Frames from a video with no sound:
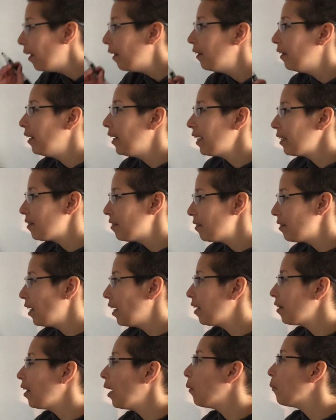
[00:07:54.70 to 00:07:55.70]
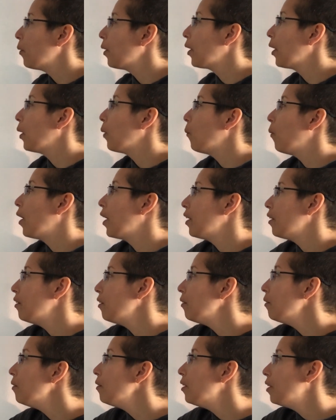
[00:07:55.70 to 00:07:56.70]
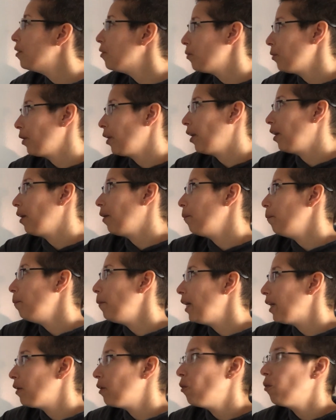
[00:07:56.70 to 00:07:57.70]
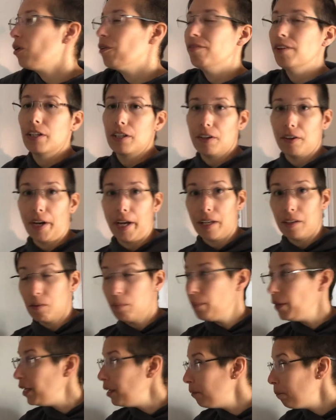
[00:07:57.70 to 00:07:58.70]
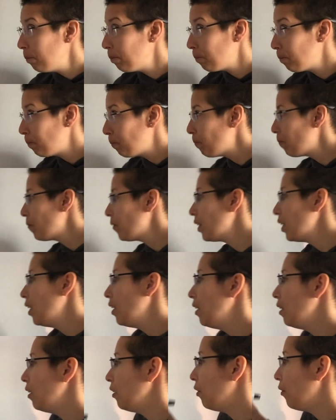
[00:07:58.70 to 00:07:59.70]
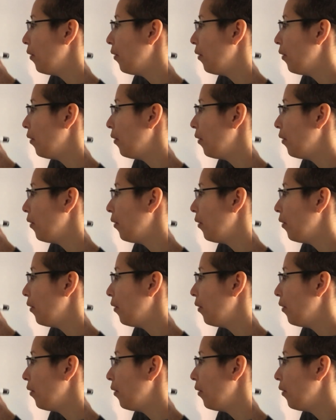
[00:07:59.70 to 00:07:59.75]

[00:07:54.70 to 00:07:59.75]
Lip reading: the next thing that we're going to want to do is we're going to make note of our grand mean. The